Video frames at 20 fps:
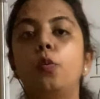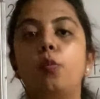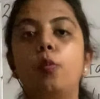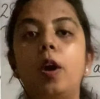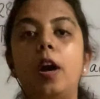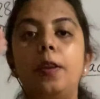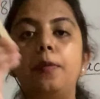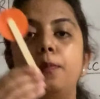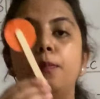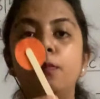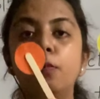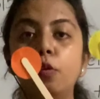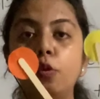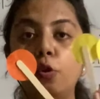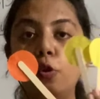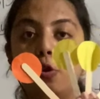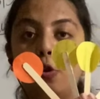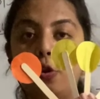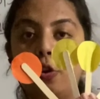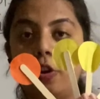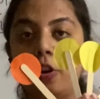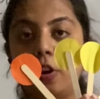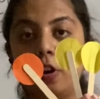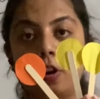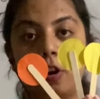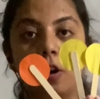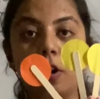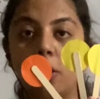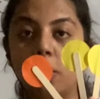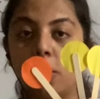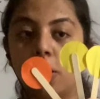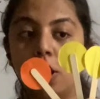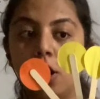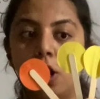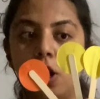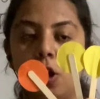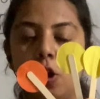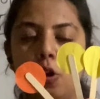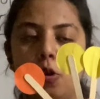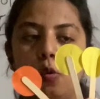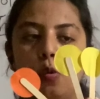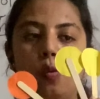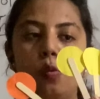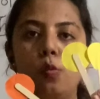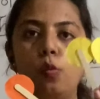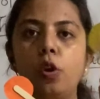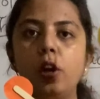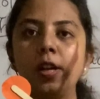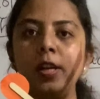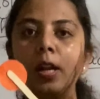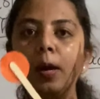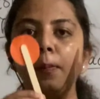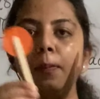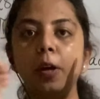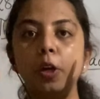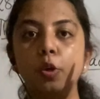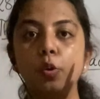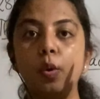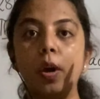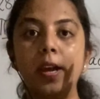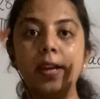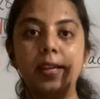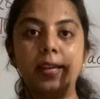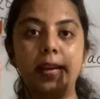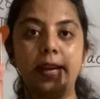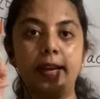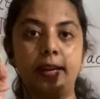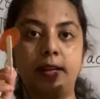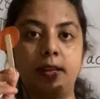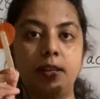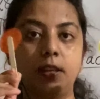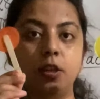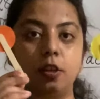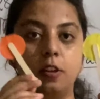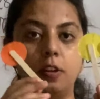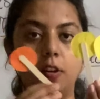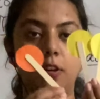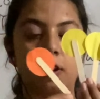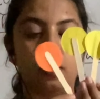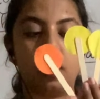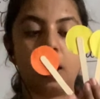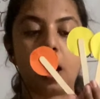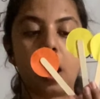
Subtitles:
one more, what number do I get here?